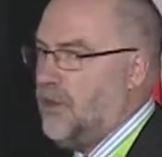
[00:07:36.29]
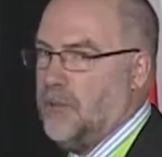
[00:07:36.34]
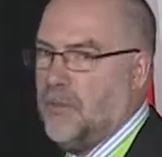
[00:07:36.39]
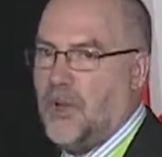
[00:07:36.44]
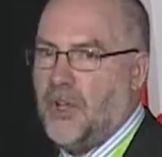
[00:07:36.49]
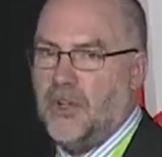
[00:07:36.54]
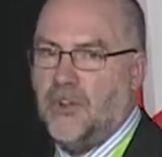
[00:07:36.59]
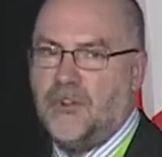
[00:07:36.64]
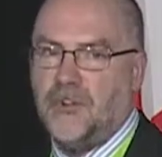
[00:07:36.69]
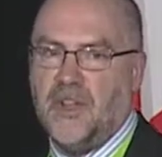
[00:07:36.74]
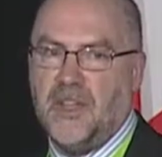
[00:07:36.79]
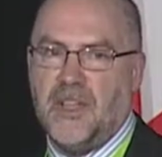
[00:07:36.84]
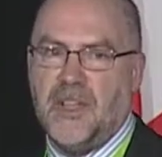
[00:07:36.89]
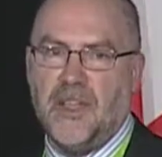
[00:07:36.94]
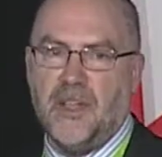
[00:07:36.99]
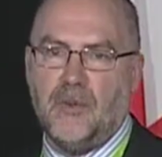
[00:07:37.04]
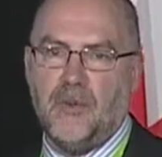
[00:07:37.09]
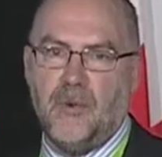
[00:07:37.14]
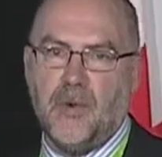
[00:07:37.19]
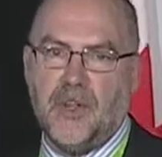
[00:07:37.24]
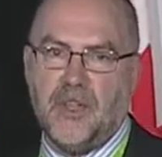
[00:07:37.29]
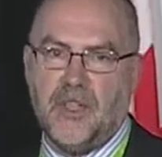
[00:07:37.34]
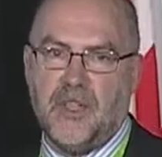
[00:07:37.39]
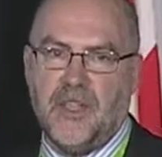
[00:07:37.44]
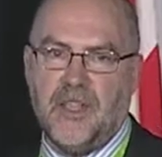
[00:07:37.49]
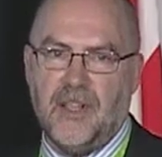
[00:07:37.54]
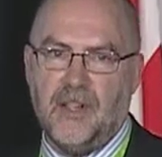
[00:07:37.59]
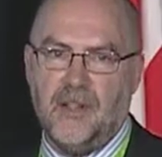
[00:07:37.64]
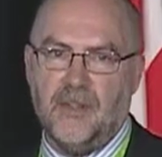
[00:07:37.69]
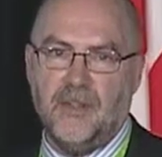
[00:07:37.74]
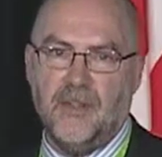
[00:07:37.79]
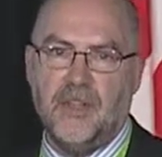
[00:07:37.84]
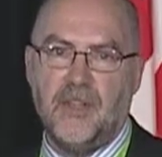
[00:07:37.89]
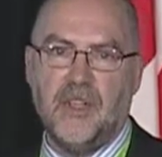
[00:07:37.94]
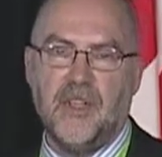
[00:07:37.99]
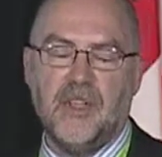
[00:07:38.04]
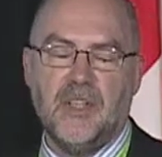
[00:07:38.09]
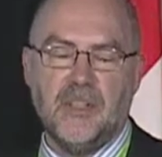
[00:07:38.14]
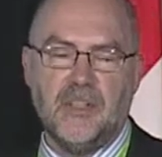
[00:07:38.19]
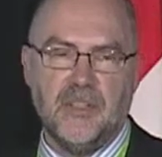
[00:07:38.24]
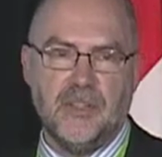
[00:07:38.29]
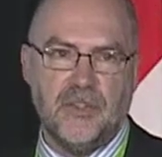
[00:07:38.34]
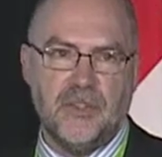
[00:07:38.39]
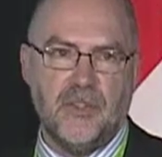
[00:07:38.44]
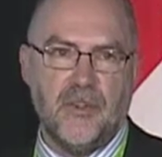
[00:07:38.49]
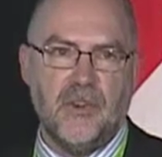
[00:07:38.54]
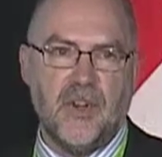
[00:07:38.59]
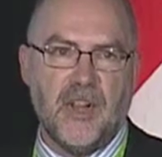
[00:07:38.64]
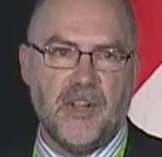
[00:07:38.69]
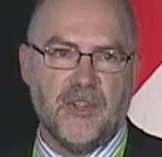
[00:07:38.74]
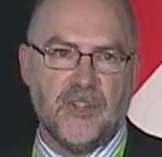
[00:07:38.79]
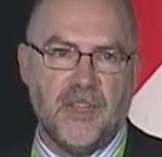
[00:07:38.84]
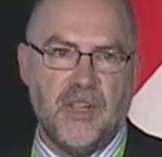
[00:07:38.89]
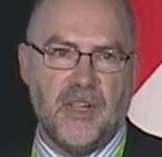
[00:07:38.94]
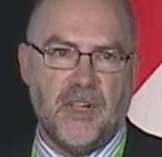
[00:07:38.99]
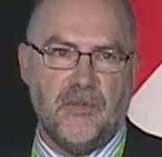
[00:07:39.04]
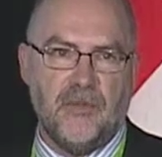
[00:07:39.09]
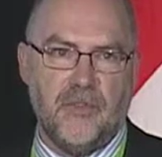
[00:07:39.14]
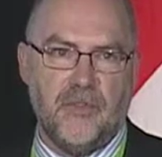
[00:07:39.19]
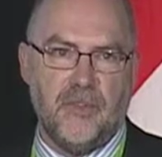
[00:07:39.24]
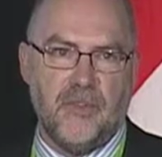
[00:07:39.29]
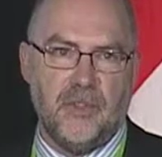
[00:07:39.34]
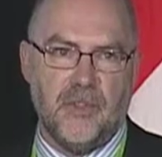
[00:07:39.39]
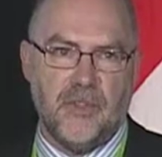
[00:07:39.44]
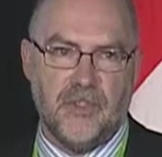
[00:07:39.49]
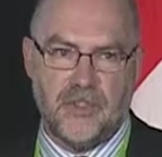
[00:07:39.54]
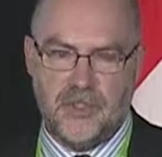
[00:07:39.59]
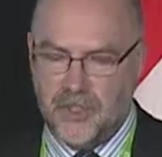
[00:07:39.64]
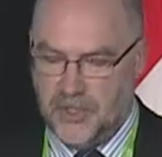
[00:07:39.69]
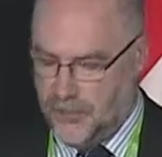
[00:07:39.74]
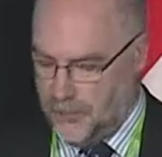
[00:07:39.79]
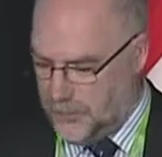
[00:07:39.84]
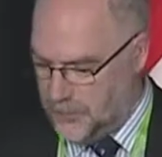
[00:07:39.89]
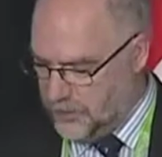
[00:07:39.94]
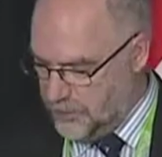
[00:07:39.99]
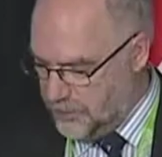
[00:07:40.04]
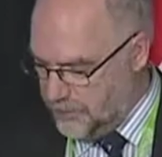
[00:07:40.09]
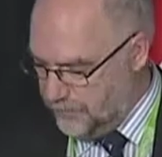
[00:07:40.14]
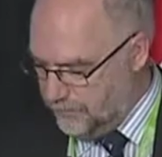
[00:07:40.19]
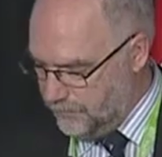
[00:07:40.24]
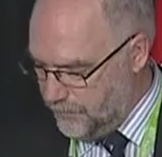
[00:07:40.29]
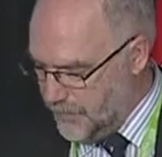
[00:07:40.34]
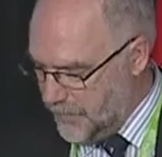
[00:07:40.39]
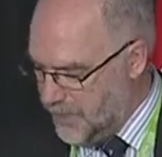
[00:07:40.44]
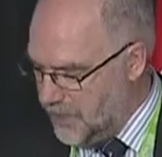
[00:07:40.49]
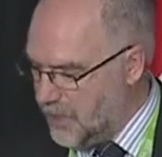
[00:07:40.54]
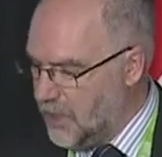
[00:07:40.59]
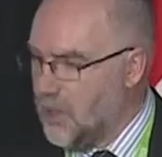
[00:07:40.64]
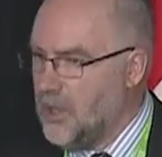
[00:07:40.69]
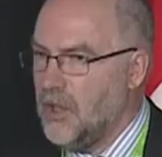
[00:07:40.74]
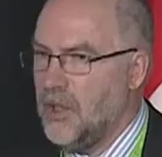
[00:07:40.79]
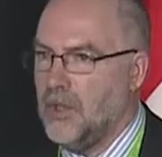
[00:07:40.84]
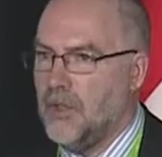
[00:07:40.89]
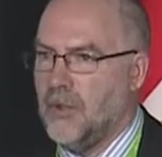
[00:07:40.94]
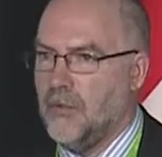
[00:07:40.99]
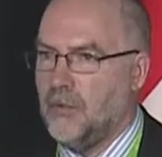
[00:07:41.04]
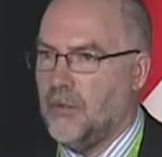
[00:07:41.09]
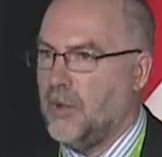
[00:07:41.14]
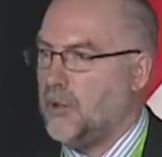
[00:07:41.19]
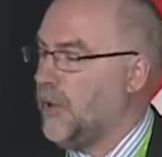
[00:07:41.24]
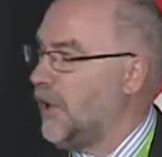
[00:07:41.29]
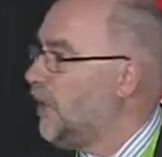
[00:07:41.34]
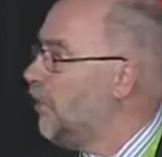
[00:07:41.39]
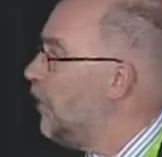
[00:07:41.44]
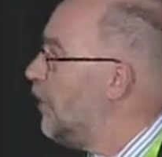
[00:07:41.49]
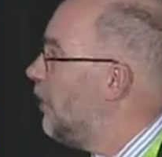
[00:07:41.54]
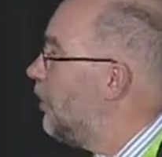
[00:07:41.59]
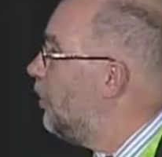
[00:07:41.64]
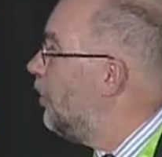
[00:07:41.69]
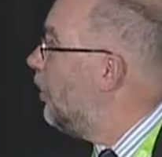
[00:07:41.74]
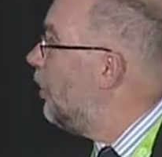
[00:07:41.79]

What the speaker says: and monitoring aquatic health. There's the rationale for doing the sequence. But what I want to